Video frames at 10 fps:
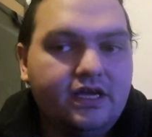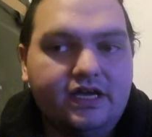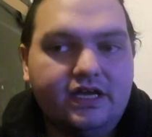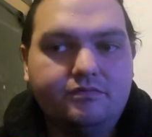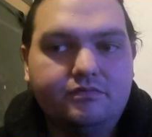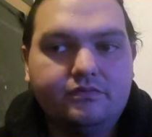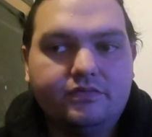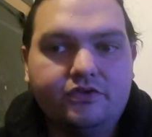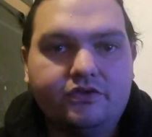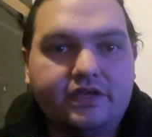
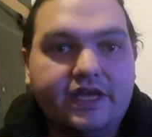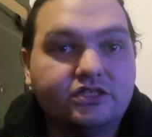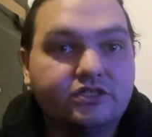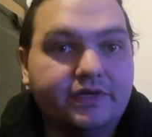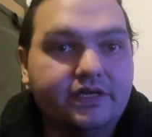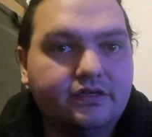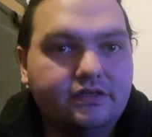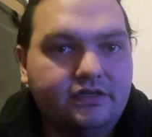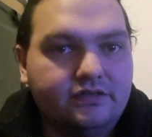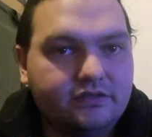You can get to it
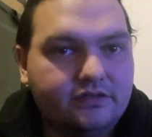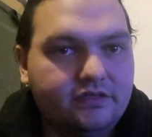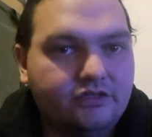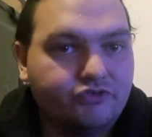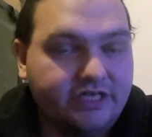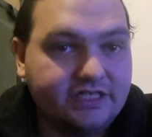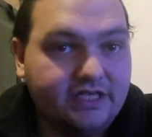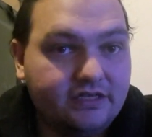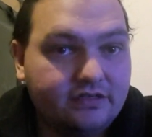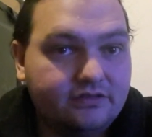and address
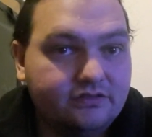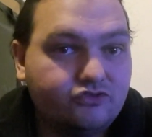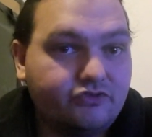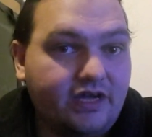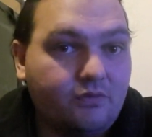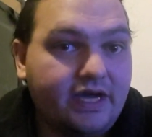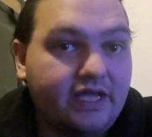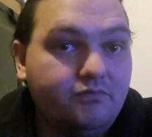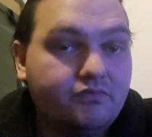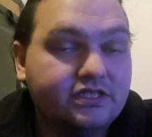it straight
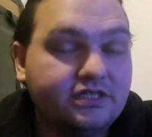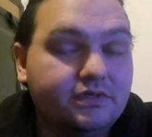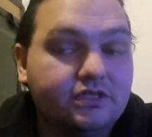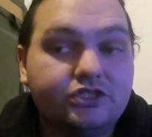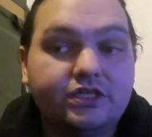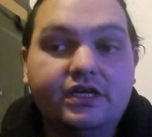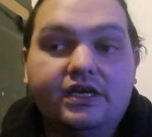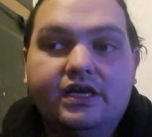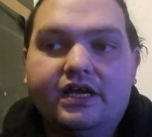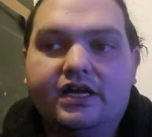away pretty much
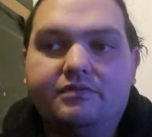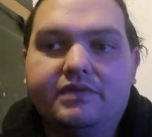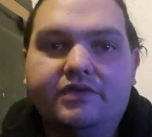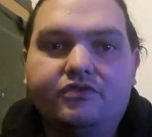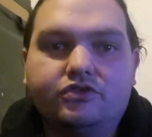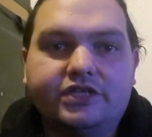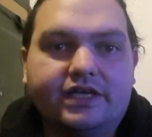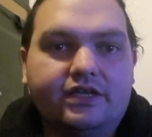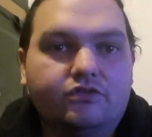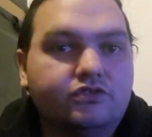if you're
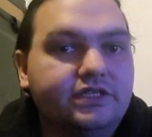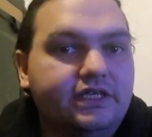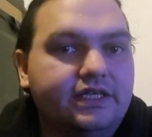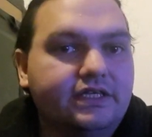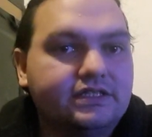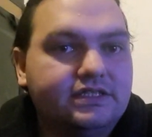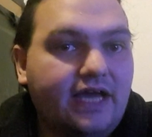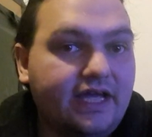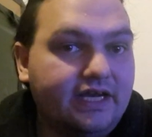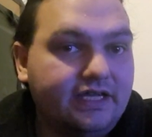checking your seedlings
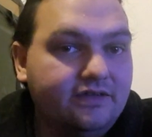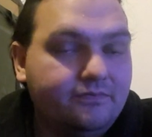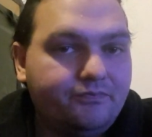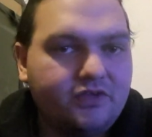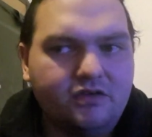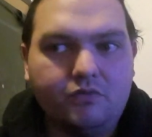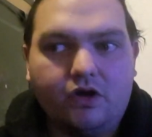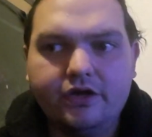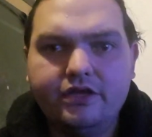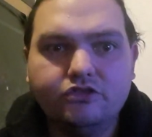daily.
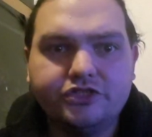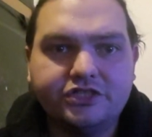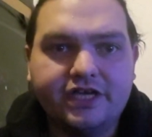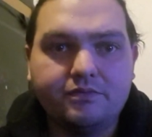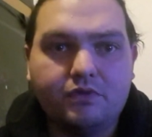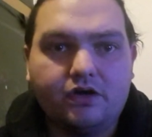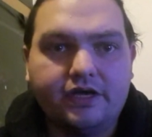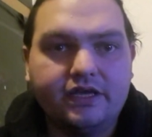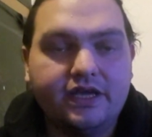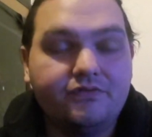I usually check
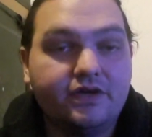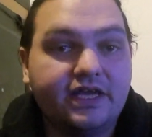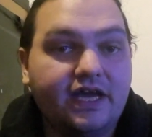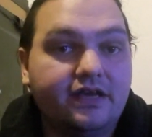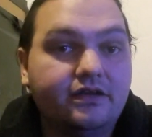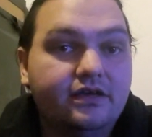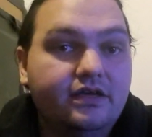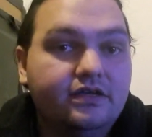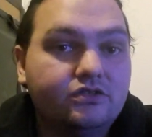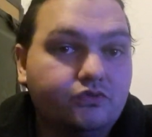mine, if I can,
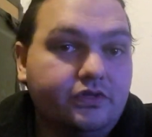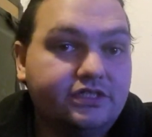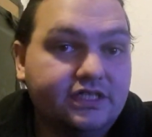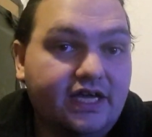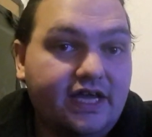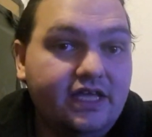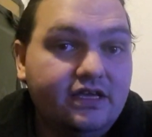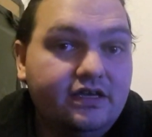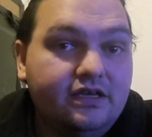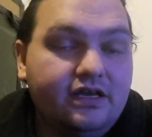twice a day,
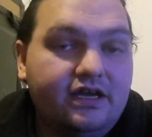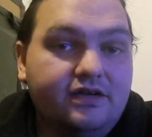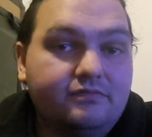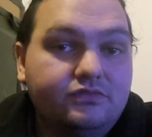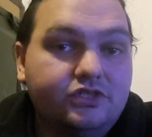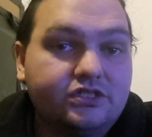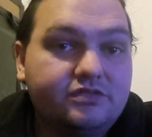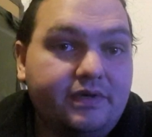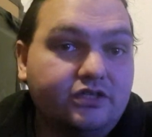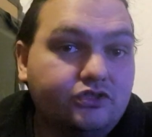just
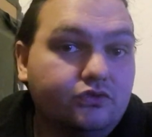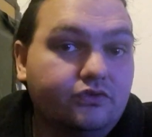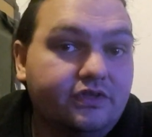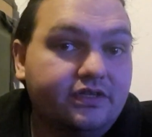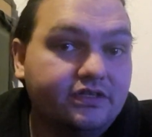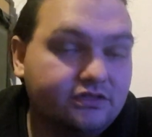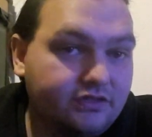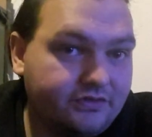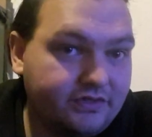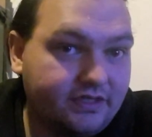to make sure that there's
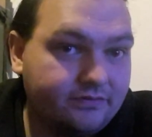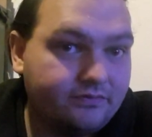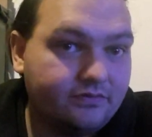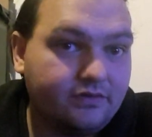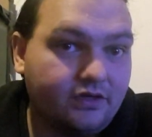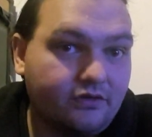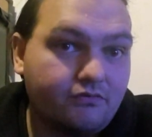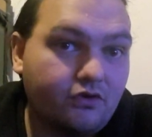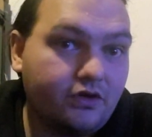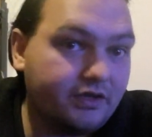nothing going
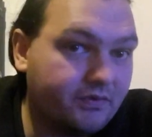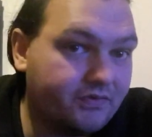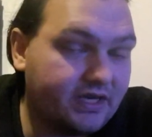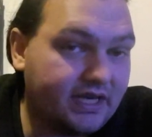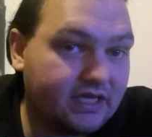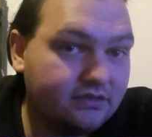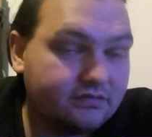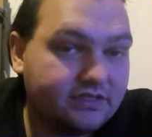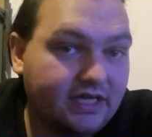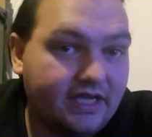awry within that
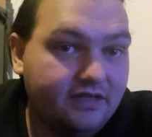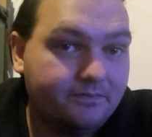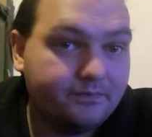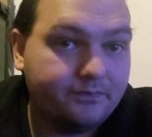day,